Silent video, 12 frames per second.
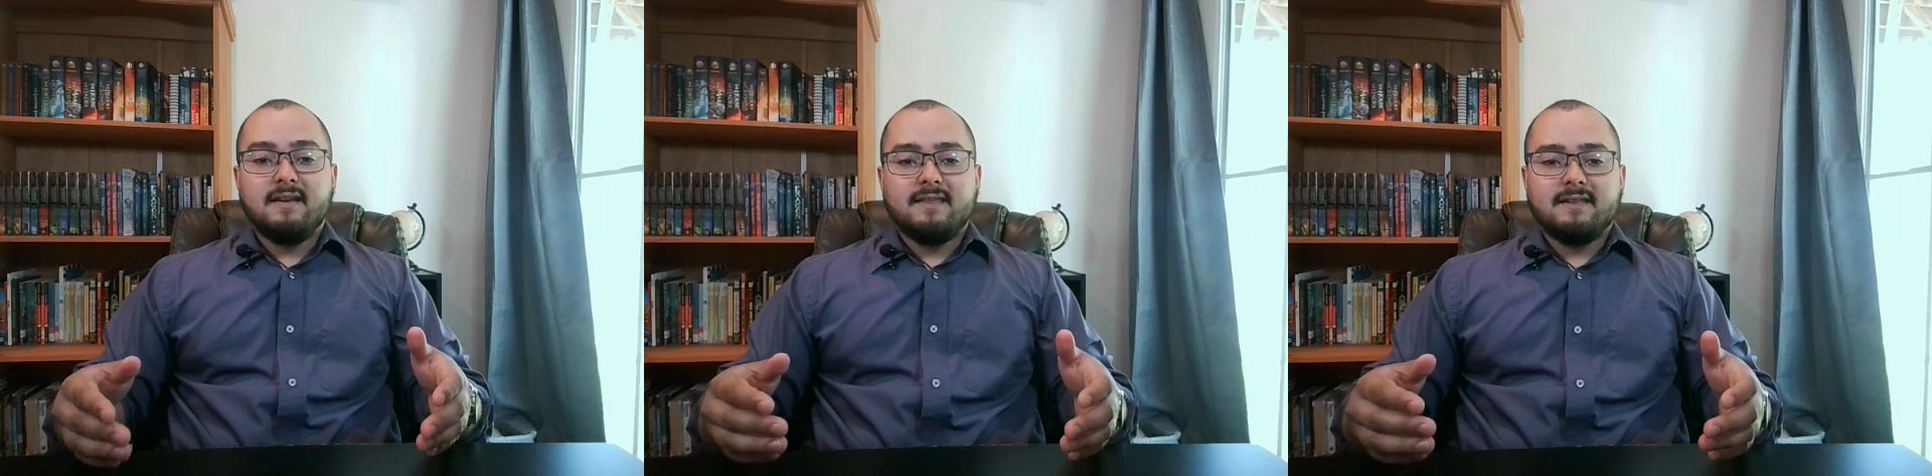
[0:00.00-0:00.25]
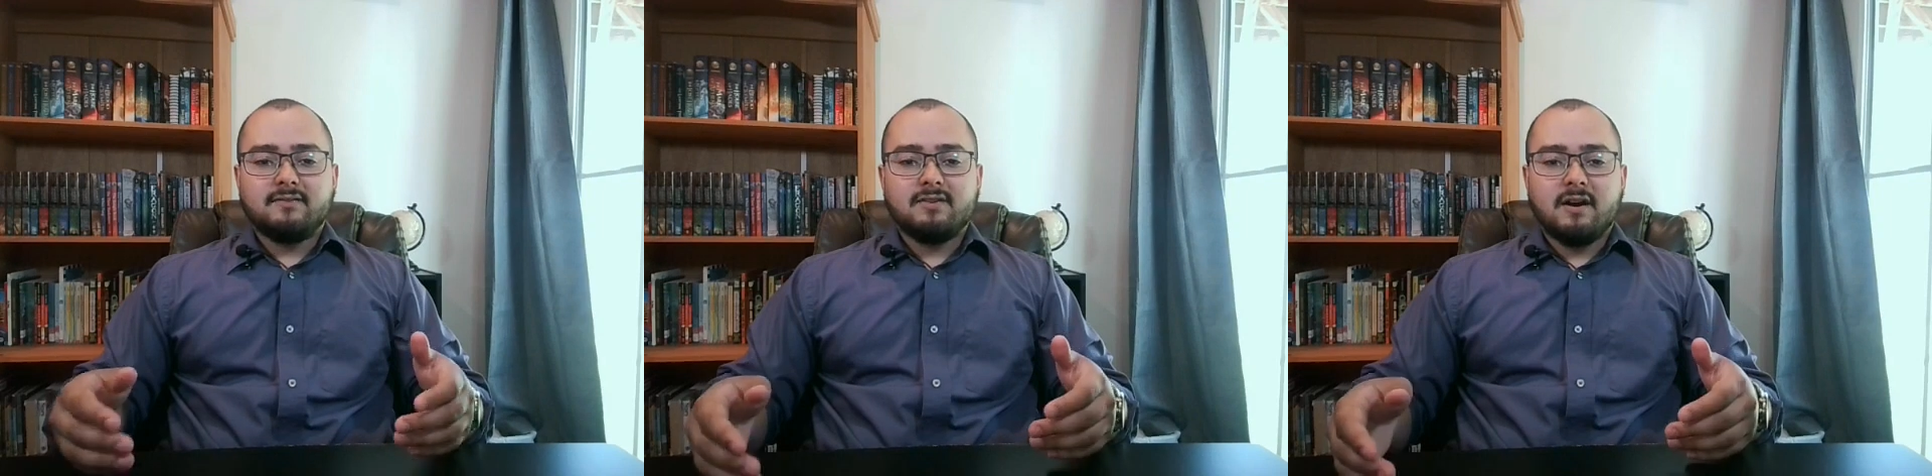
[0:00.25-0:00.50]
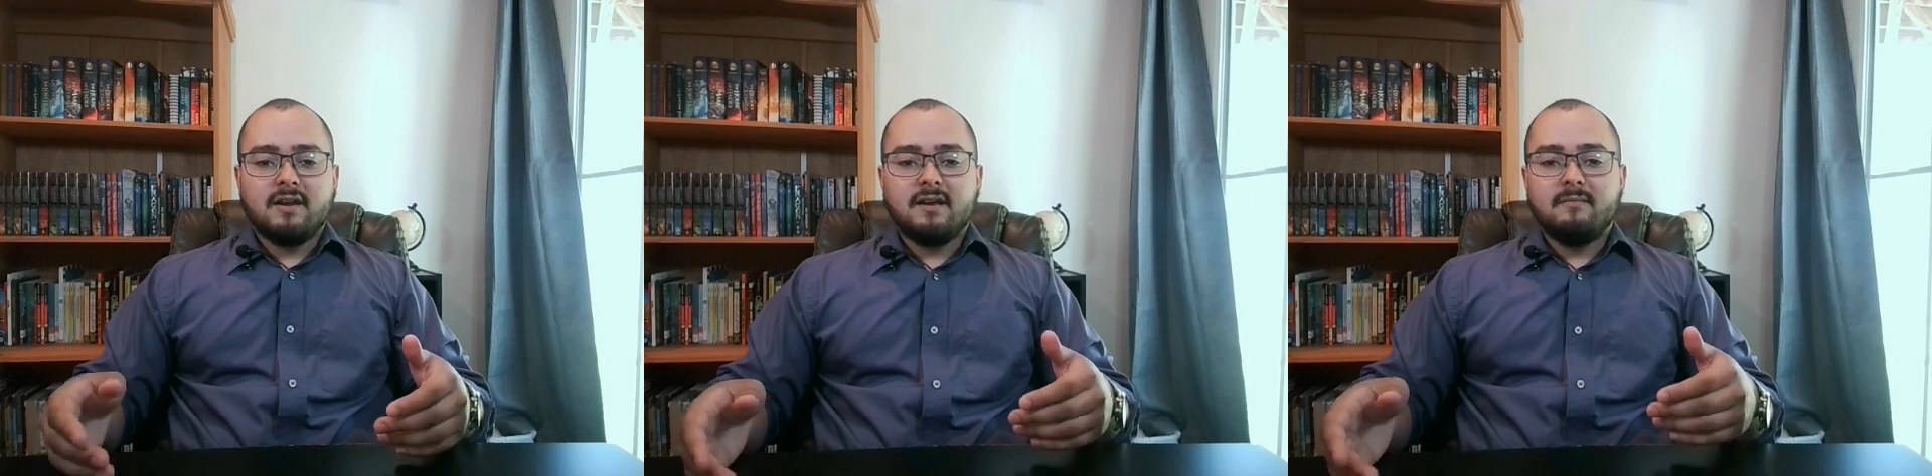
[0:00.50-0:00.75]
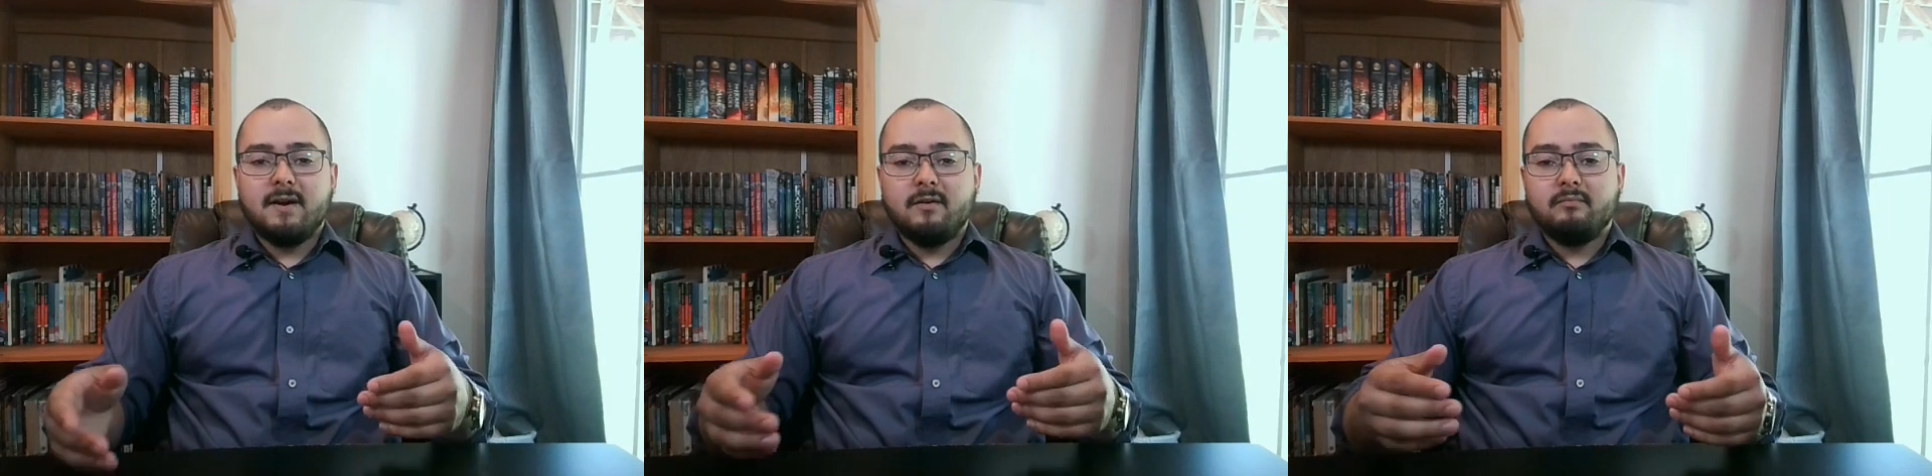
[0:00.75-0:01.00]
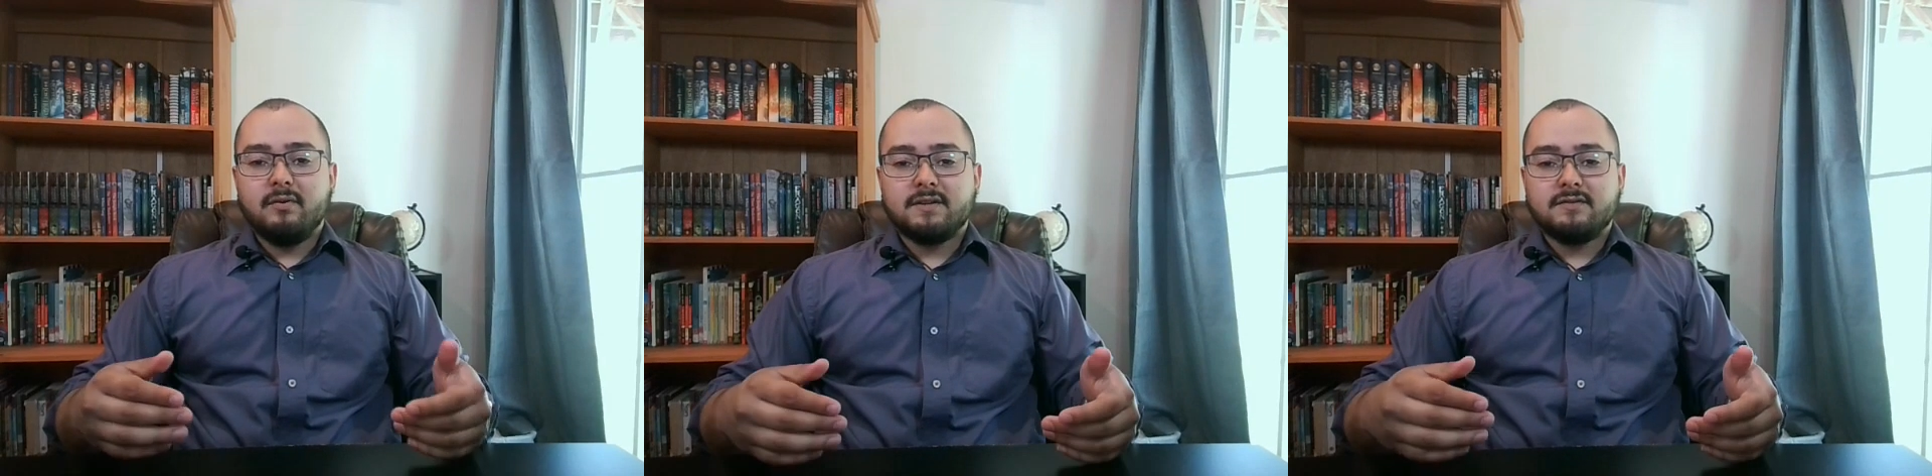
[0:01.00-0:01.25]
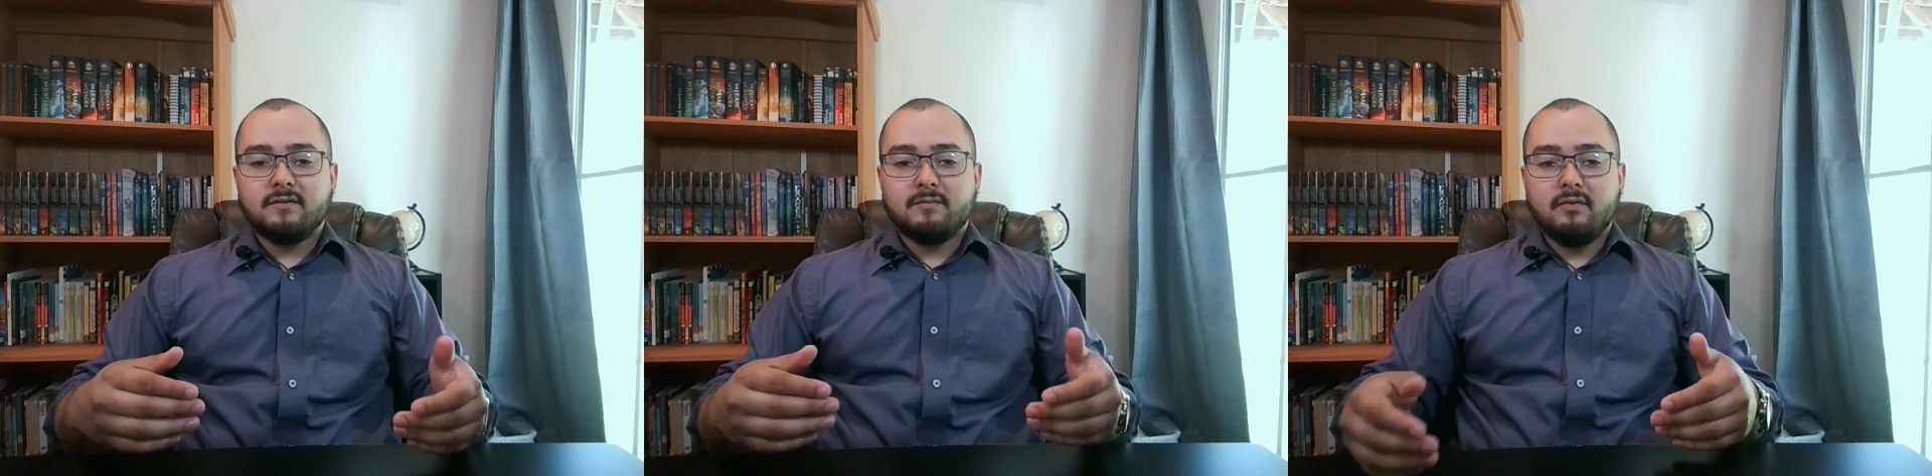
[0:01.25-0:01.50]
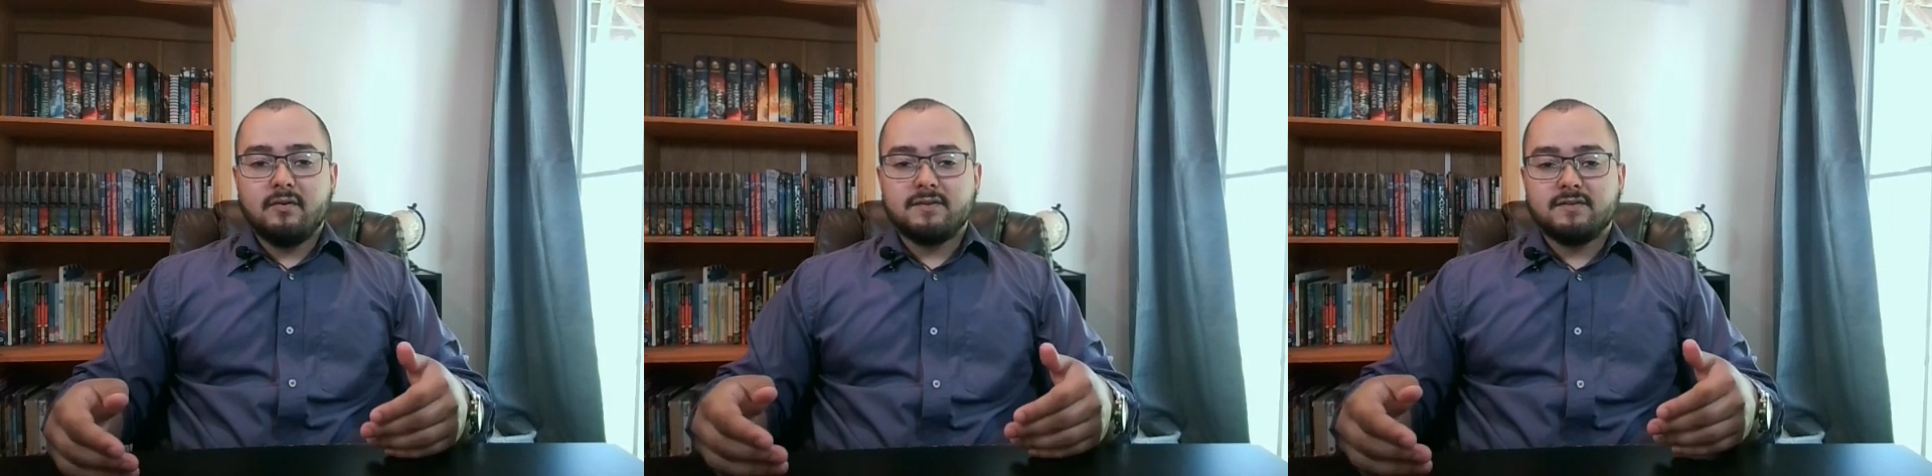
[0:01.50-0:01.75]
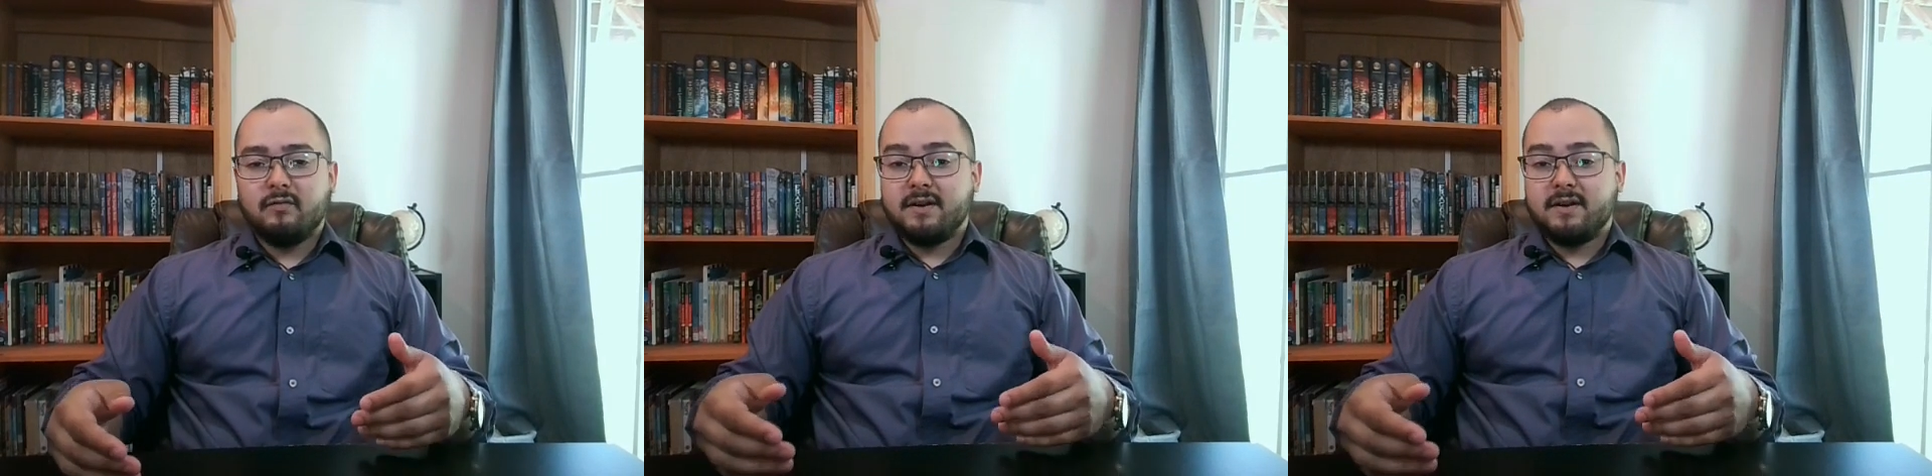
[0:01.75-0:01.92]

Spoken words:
they're talking about books and reports of